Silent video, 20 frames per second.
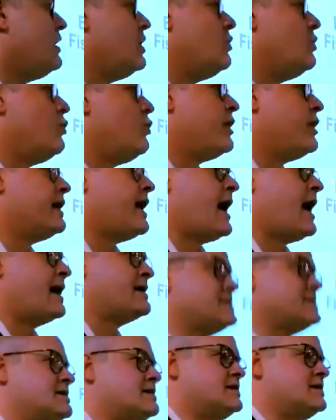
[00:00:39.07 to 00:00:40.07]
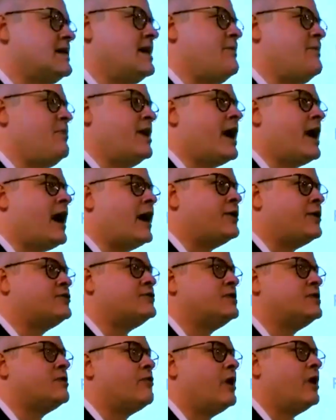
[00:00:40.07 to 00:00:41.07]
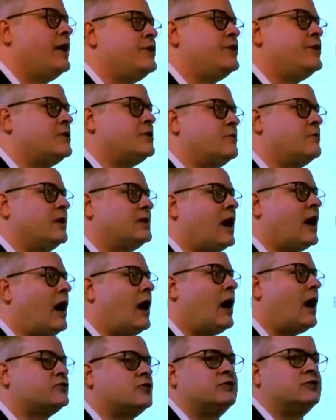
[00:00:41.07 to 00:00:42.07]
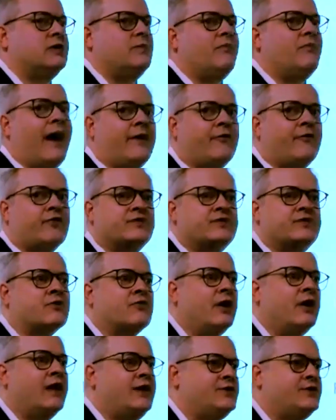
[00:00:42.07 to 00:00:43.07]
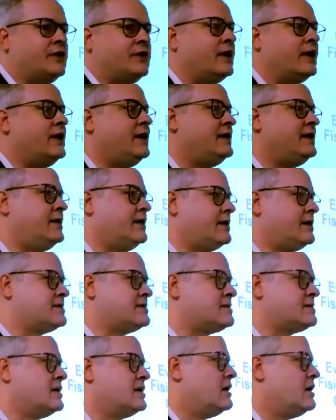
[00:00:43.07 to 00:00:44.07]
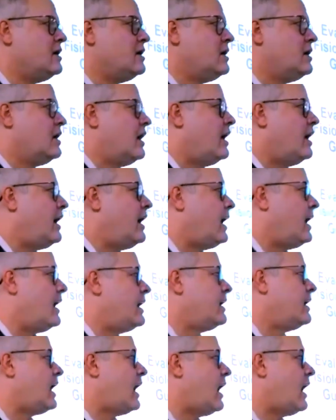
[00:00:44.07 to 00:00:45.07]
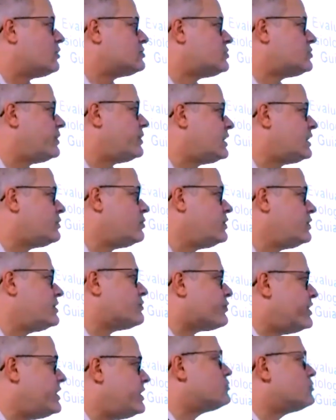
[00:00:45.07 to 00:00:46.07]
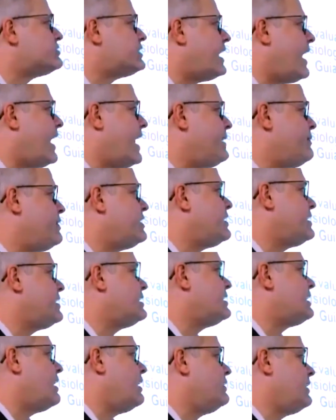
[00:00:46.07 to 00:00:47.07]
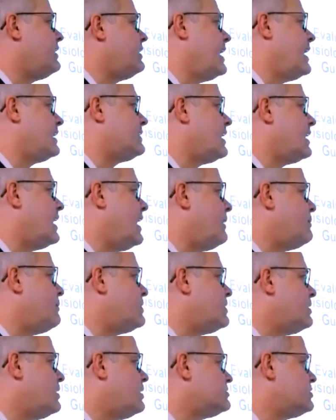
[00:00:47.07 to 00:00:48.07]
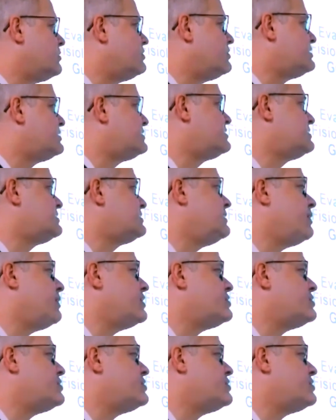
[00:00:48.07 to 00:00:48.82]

we can access epicardial circulation, but also the microcirculation index. And also we can do it real time in the cath lab. So it's simply